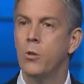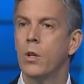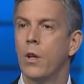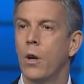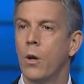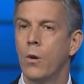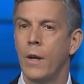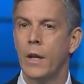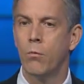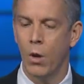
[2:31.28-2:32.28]
to learn
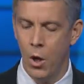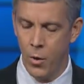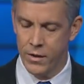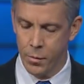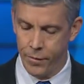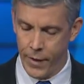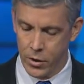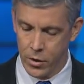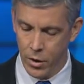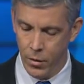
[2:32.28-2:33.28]
and grow as a
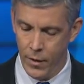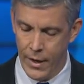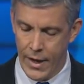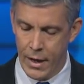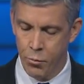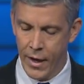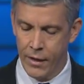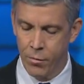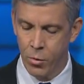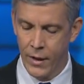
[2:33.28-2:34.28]
professional and break
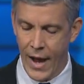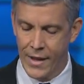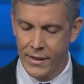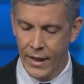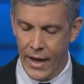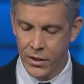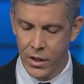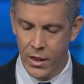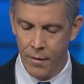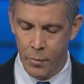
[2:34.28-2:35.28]
through the
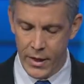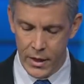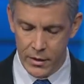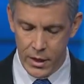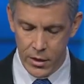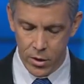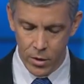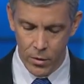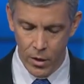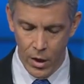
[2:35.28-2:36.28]
isolation of being a teacher,